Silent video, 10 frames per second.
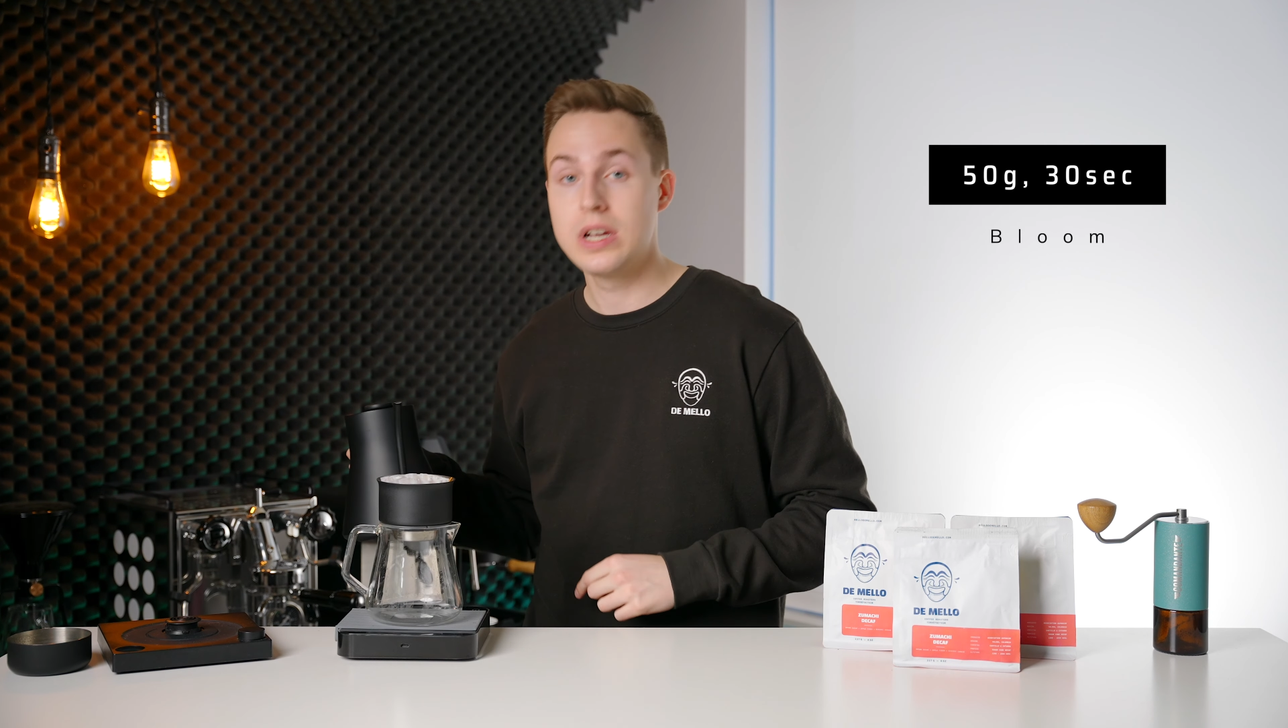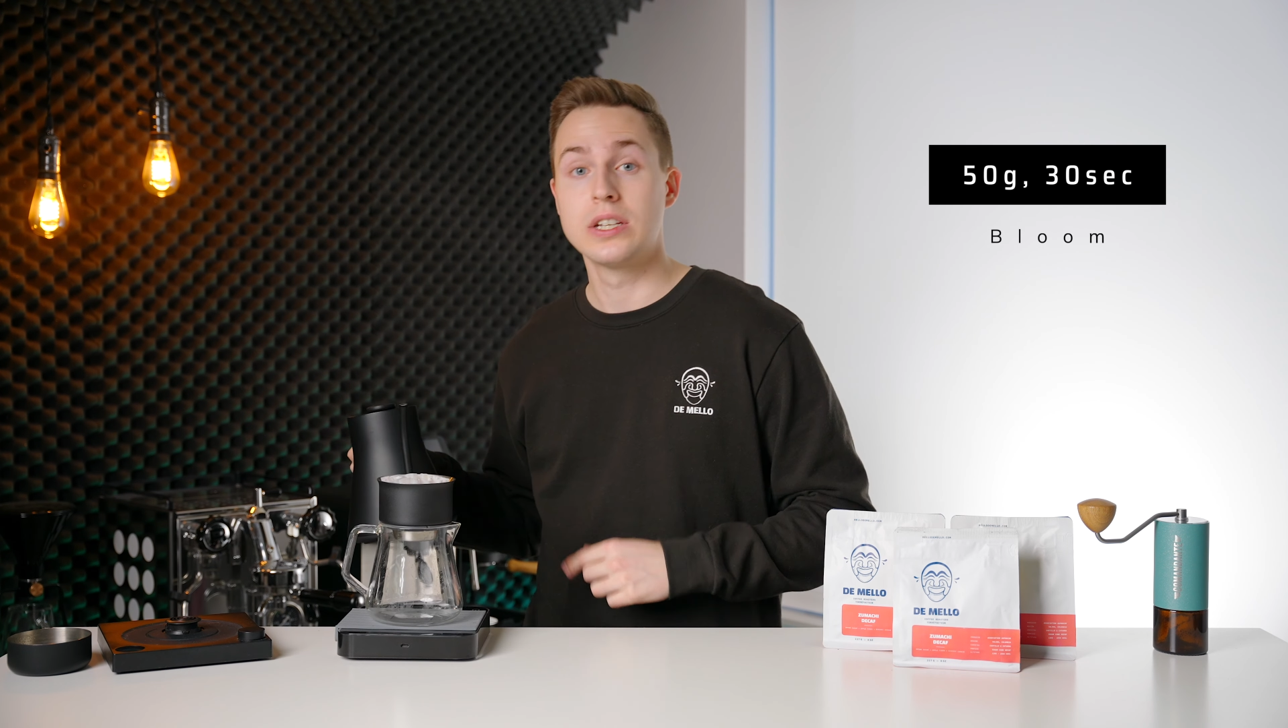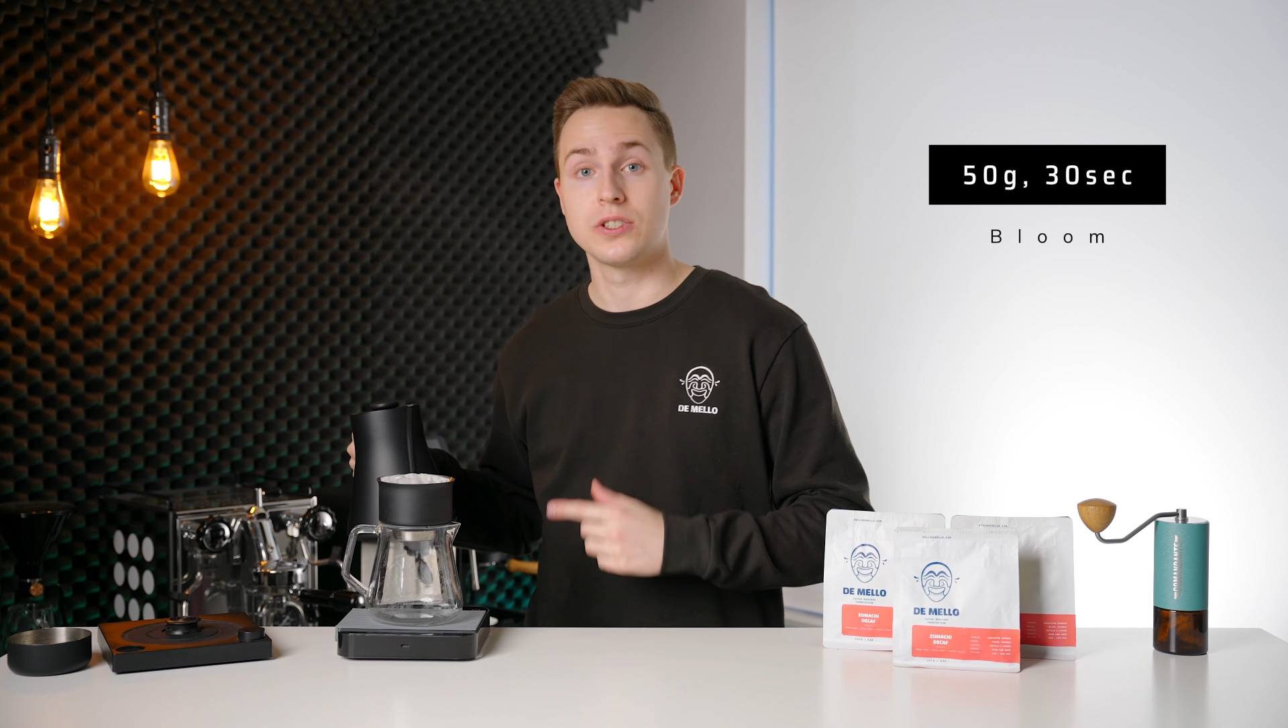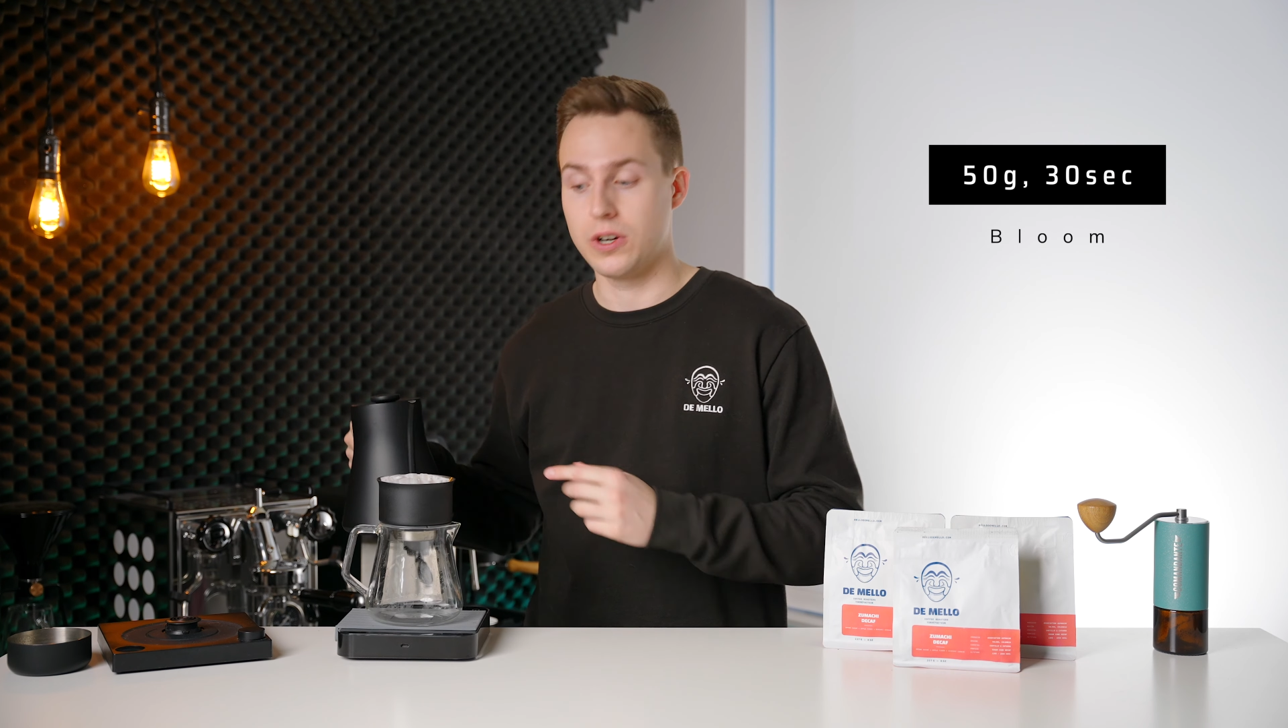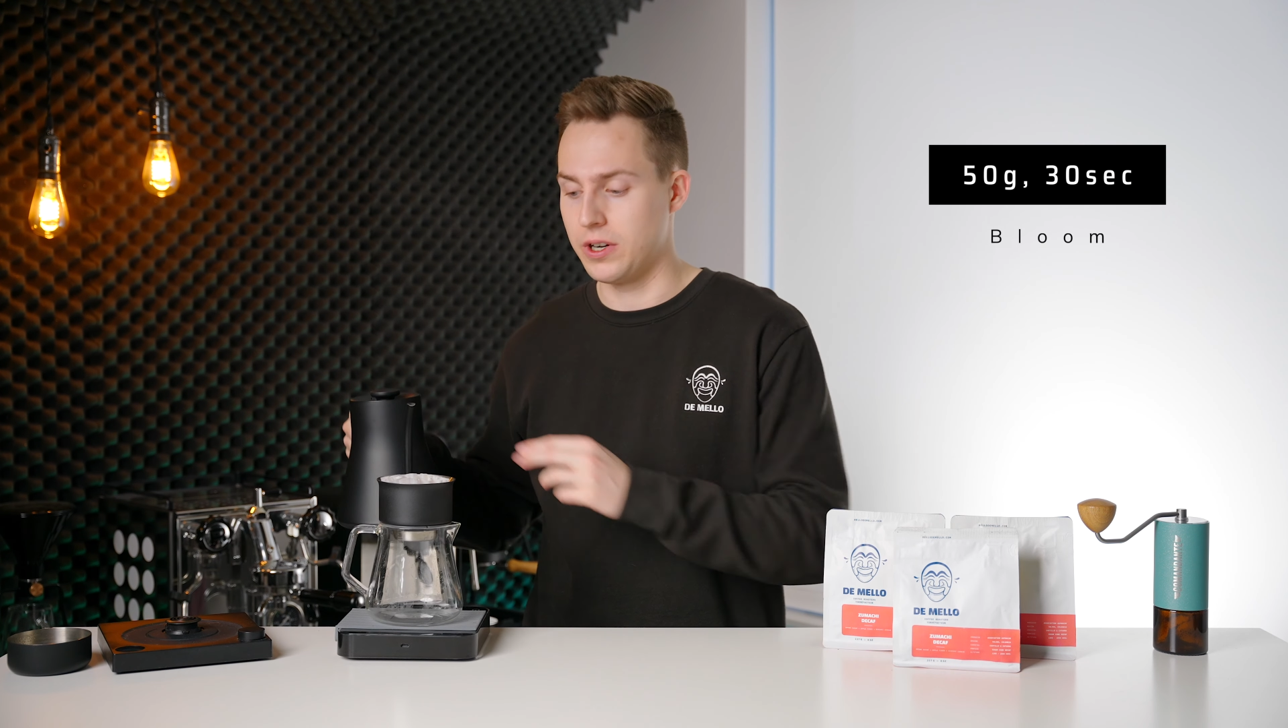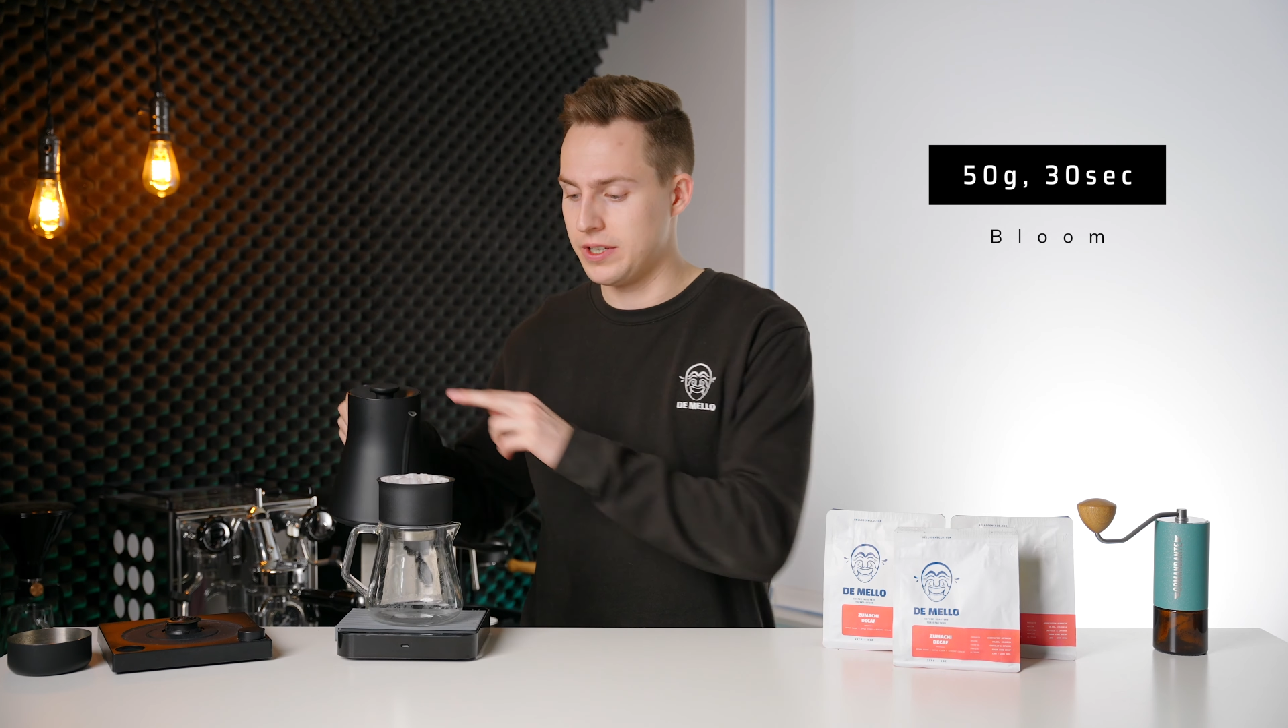Start our